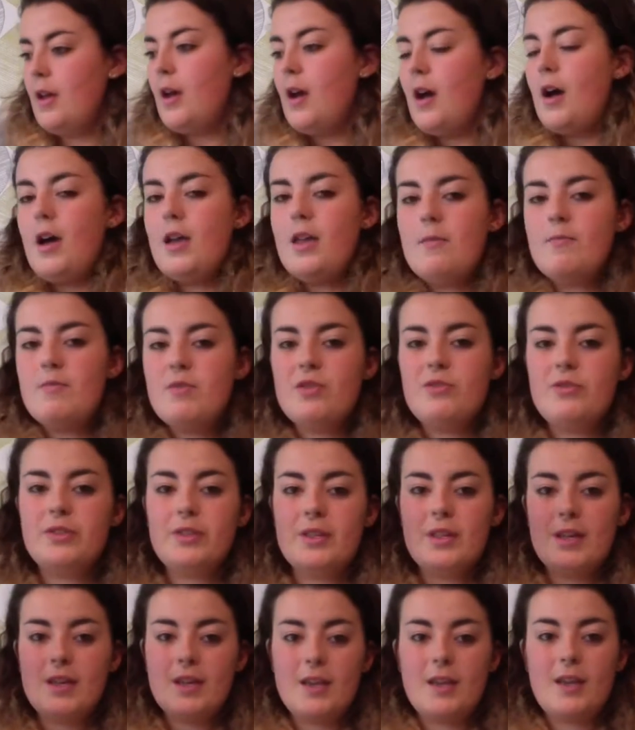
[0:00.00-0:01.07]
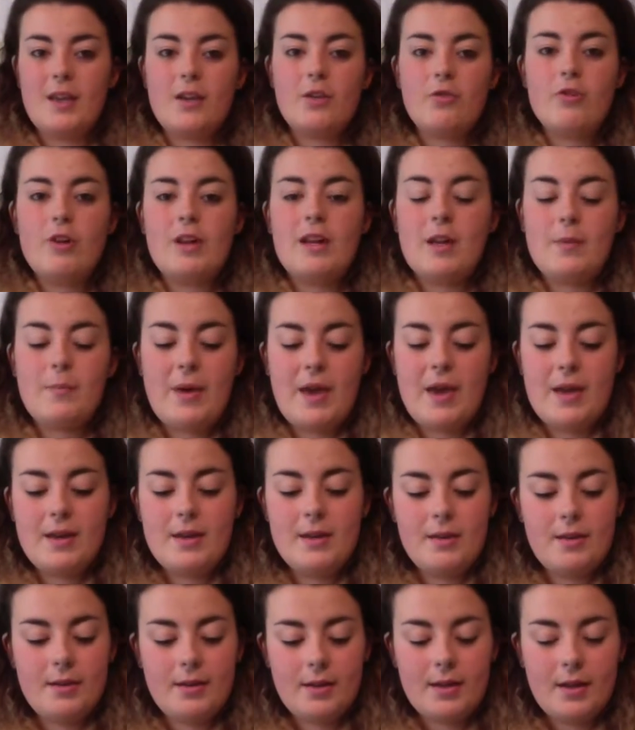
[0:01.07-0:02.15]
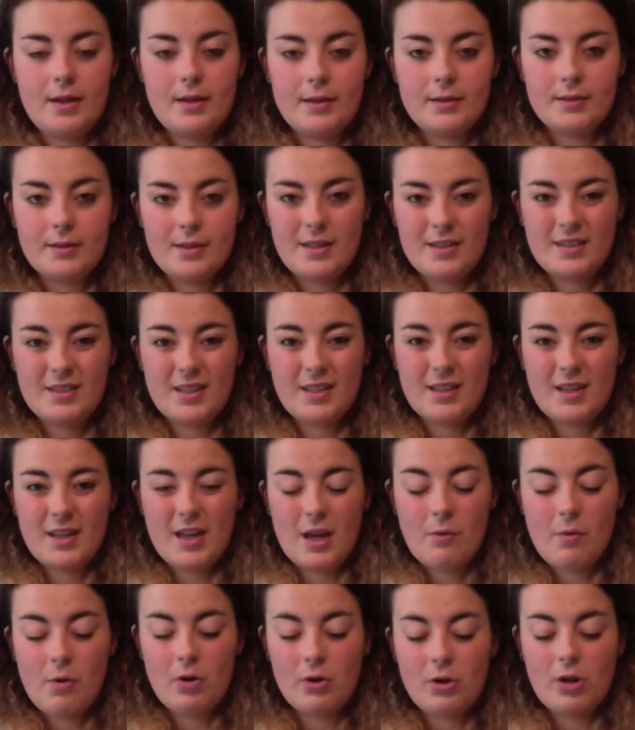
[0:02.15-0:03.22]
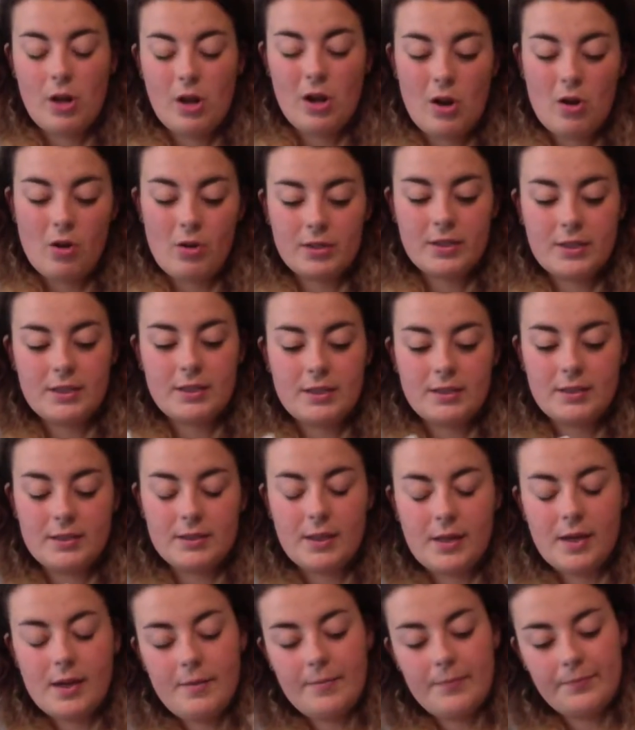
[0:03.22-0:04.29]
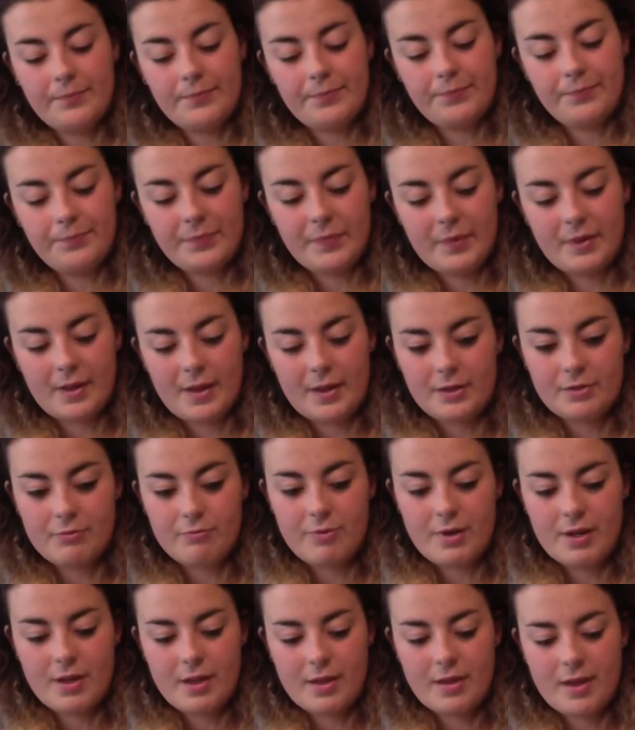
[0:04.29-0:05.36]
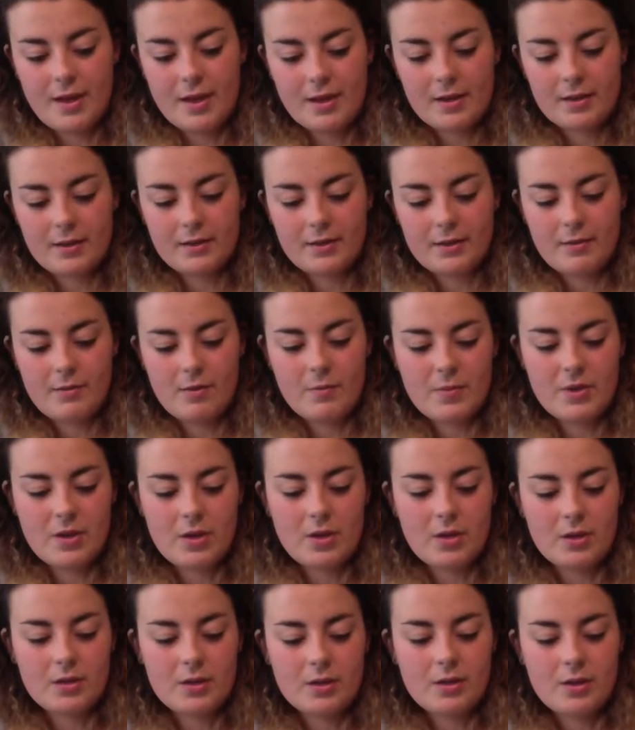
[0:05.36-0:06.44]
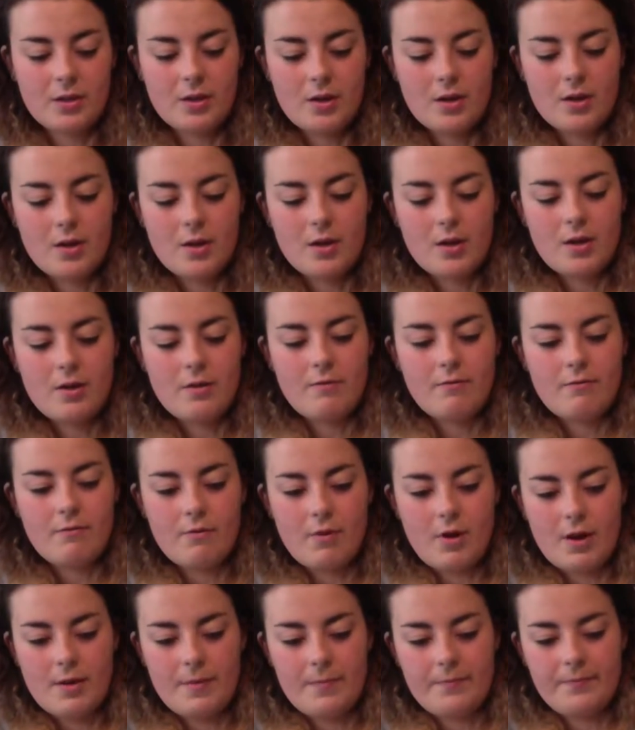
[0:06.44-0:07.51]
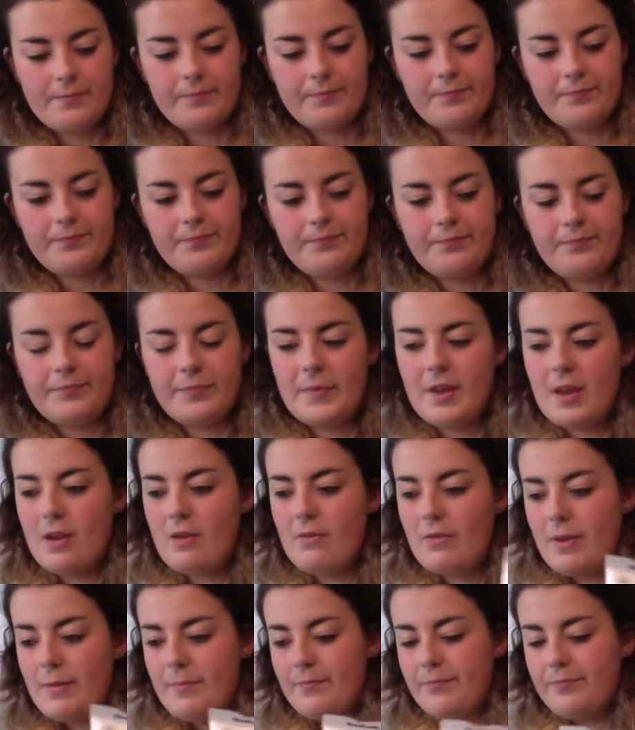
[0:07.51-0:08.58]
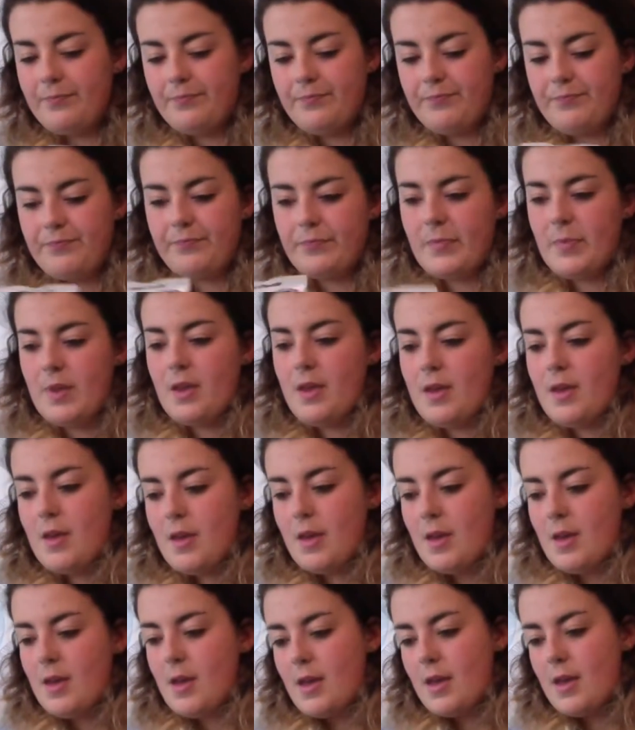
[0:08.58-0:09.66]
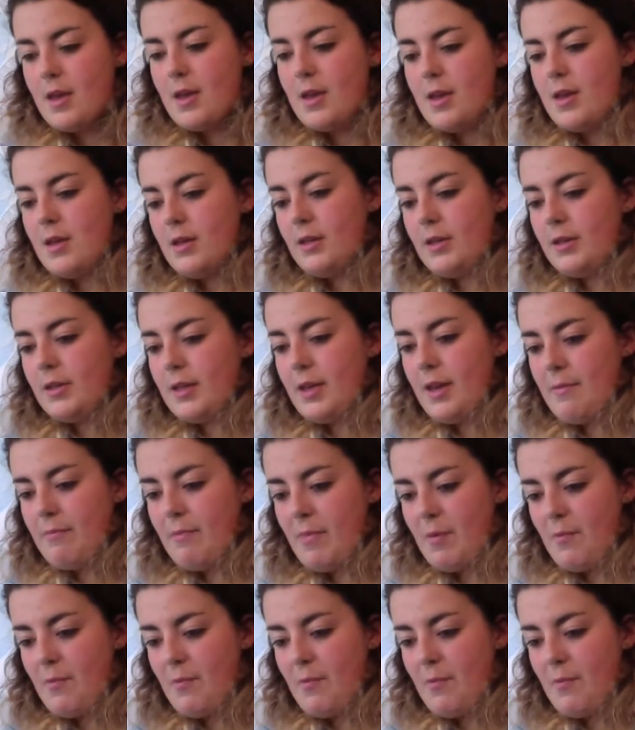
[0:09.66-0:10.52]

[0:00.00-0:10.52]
I am using acrylic paint because it's going to go on a lot easier and it's really thick, so it'll be good. Right, now then, just get my